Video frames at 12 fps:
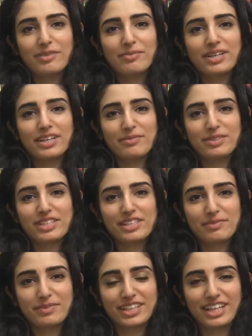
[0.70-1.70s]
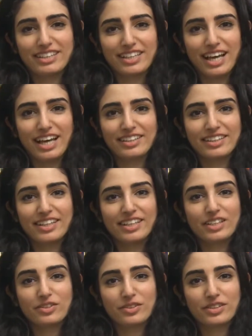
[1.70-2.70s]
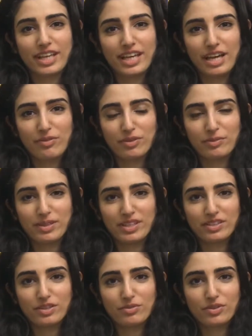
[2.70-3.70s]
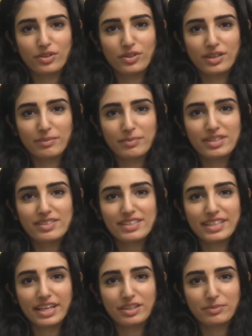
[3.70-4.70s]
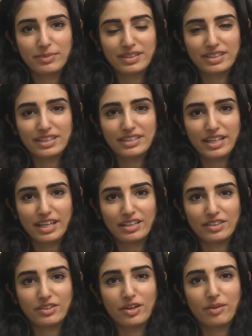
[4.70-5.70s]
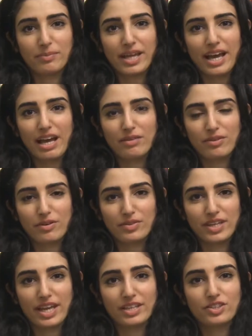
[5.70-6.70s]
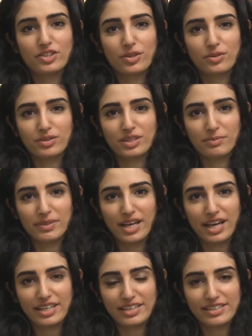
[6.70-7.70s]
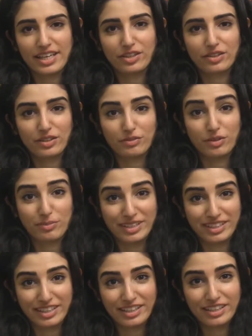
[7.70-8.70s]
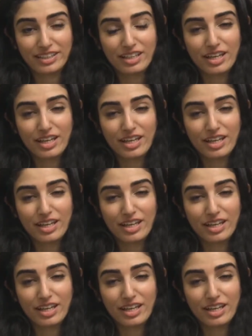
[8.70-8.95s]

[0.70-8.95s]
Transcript: Hi, my name is Yasmin Etahadie, and today I will be interviewing Miss Gail Bindley Taylor on behalf of the NGO DPI Executive Committee.